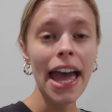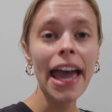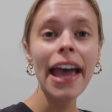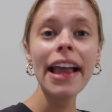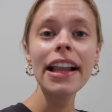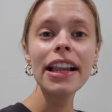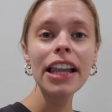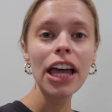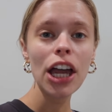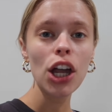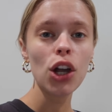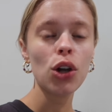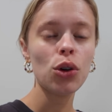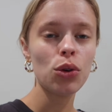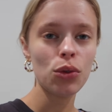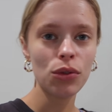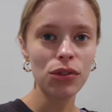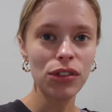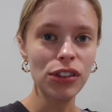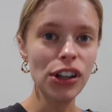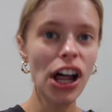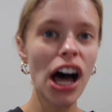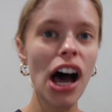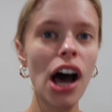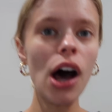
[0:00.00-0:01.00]
Hello
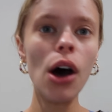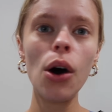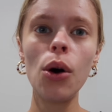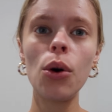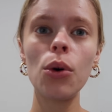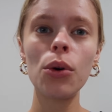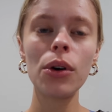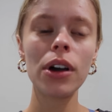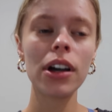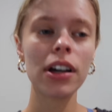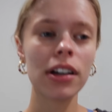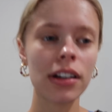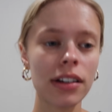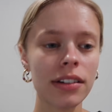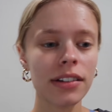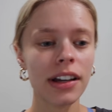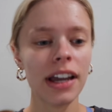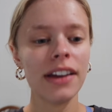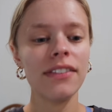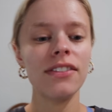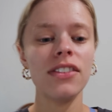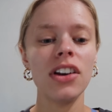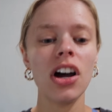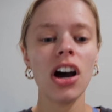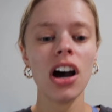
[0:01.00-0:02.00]
vlog.
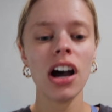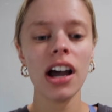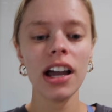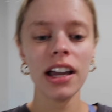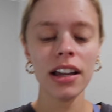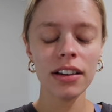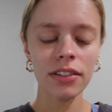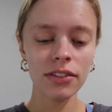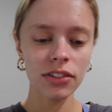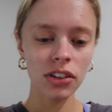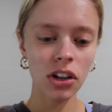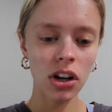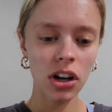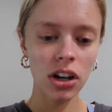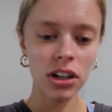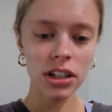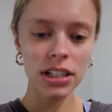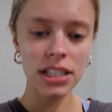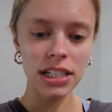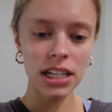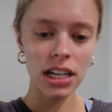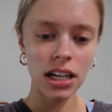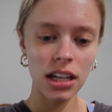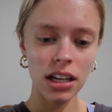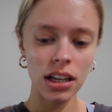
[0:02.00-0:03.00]
I've not
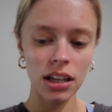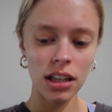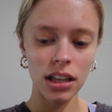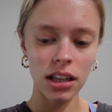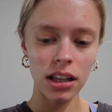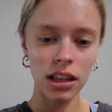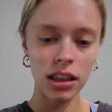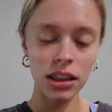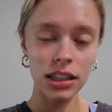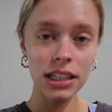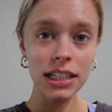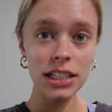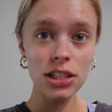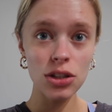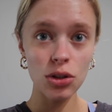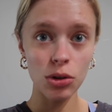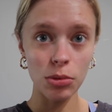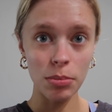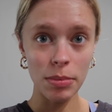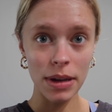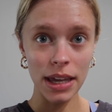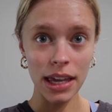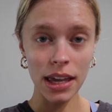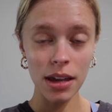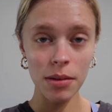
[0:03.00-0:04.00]
vlogged in a
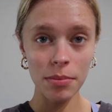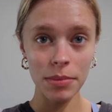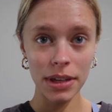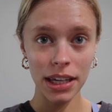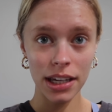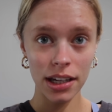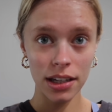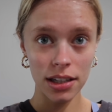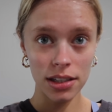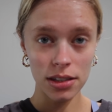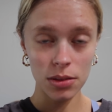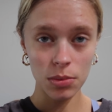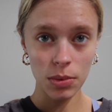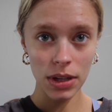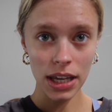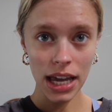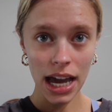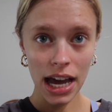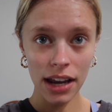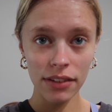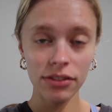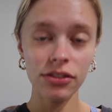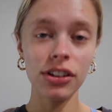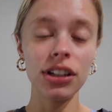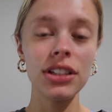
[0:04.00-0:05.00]
little bit because we
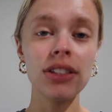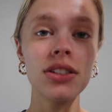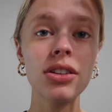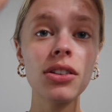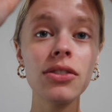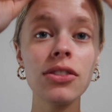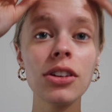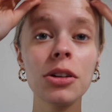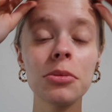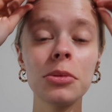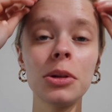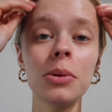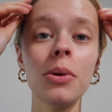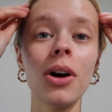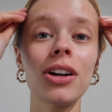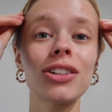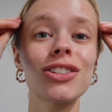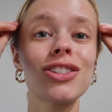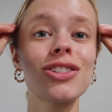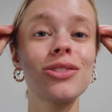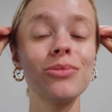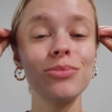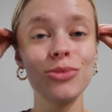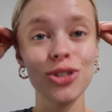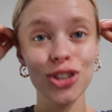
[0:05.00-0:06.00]
had friends over and we
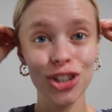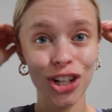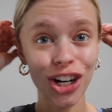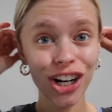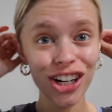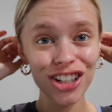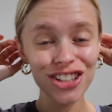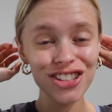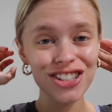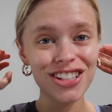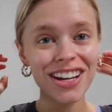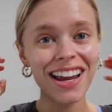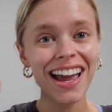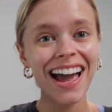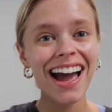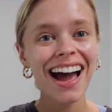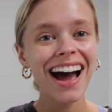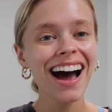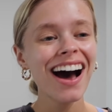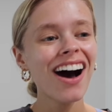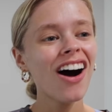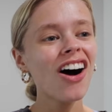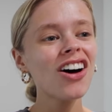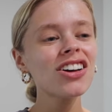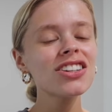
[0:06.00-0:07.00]
watched some church.
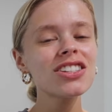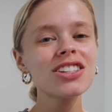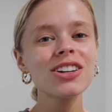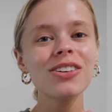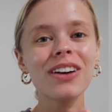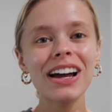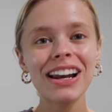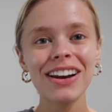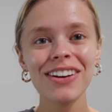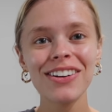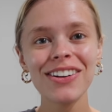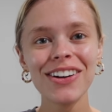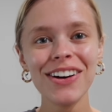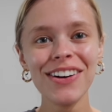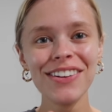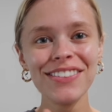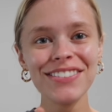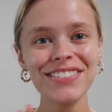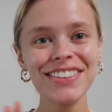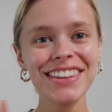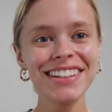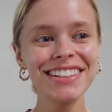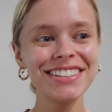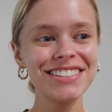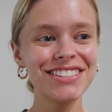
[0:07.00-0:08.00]
Also, I don't
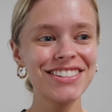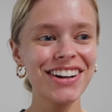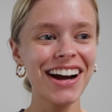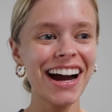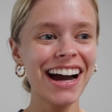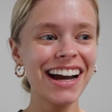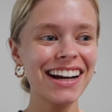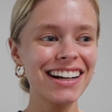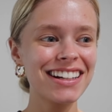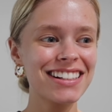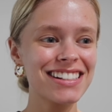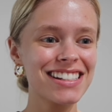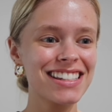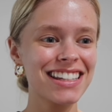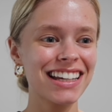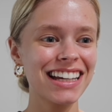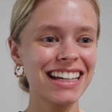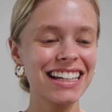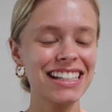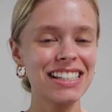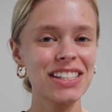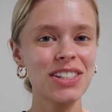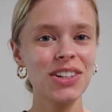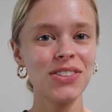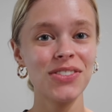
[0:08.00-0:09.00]
know if the dryer's
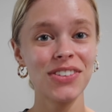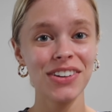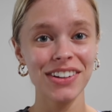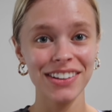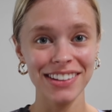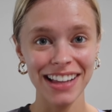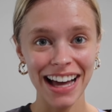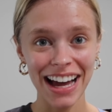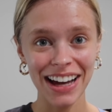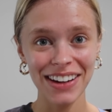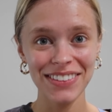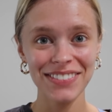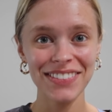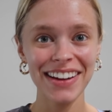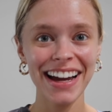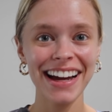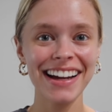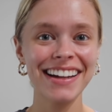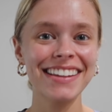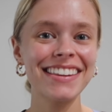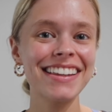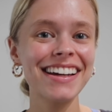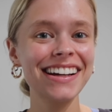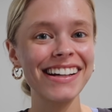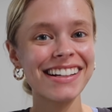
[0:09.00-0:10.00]
like super loud
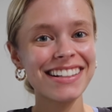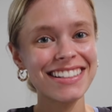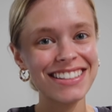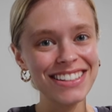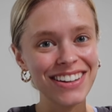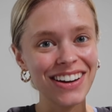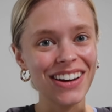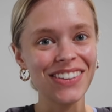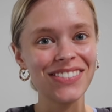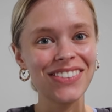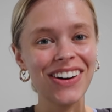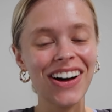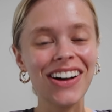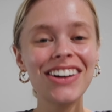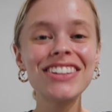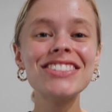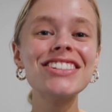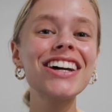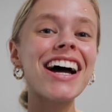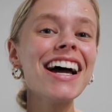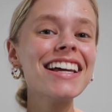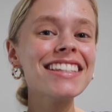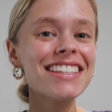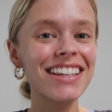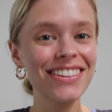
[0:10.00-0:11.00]
back there, so I
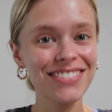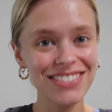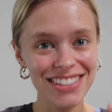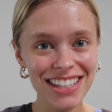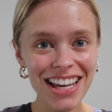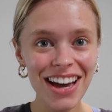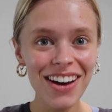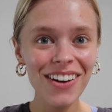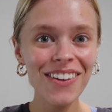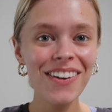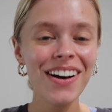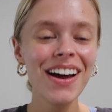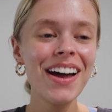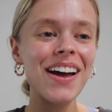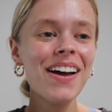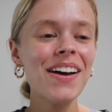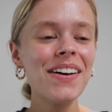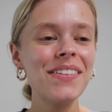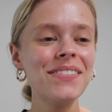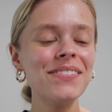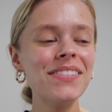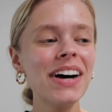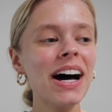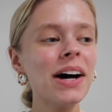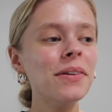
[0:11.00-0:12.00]
apologize if so,
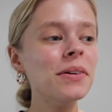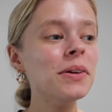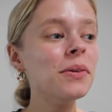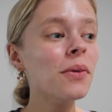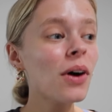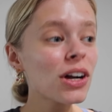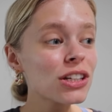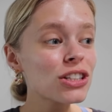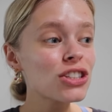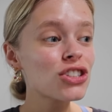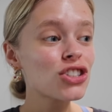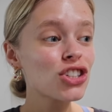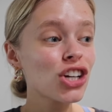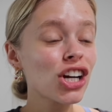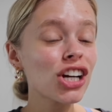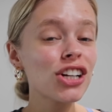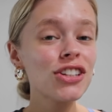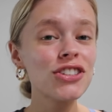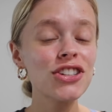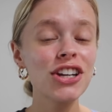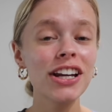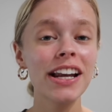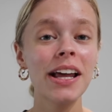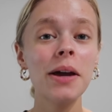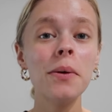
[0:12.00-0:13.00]
but we watched
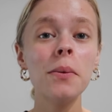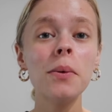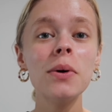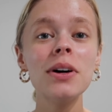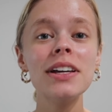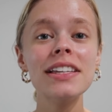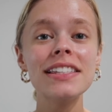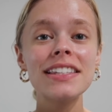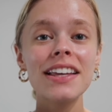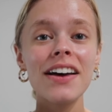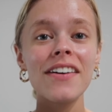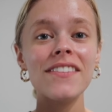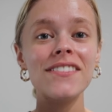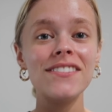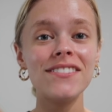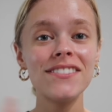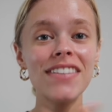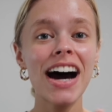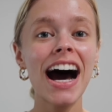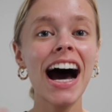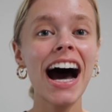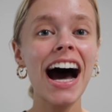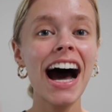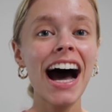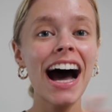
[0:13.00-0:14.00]
church and it was
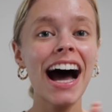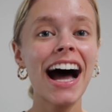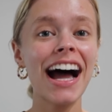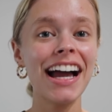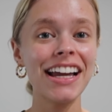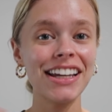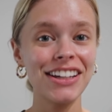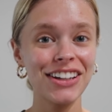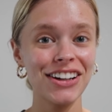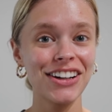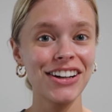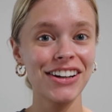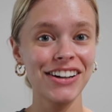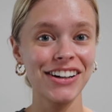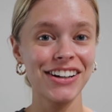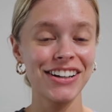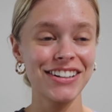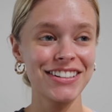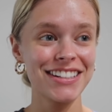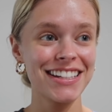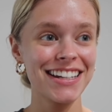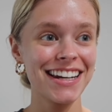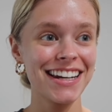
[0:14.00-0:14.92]
fire